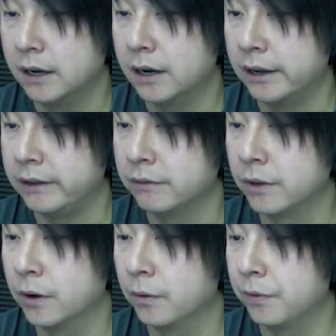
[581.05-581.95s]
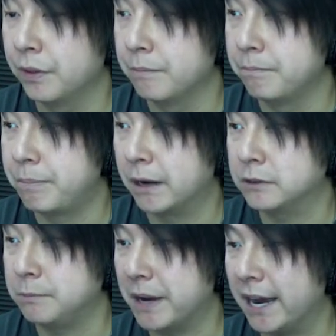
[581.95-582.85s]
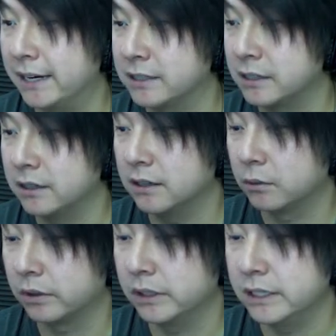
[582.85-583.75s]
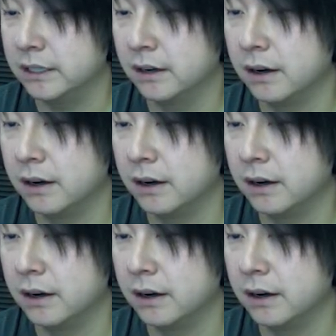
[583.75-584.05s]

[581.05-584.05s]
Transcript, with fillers: Uh, even though the bouncy pad isn't really,